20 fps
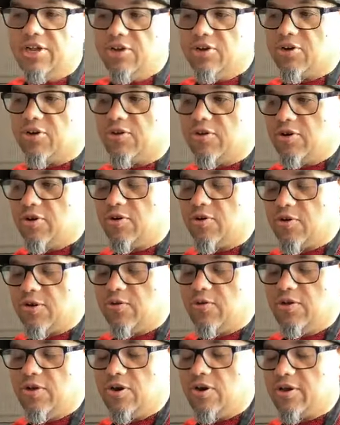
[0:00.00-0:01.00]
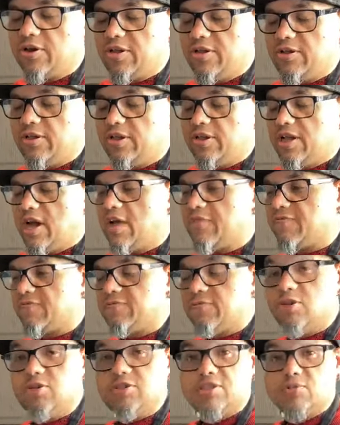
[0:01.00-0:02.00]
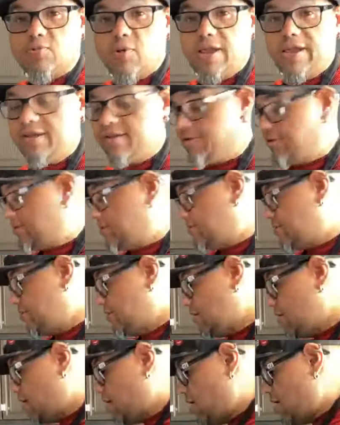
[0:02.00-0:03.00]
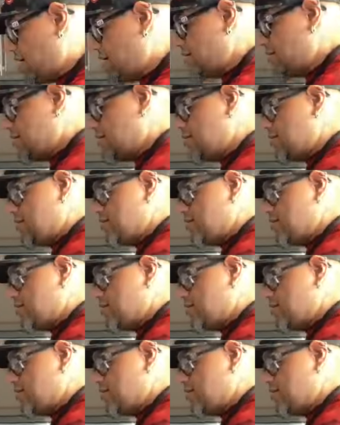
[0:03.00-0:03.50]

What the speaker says: your gut from losing weight? All right?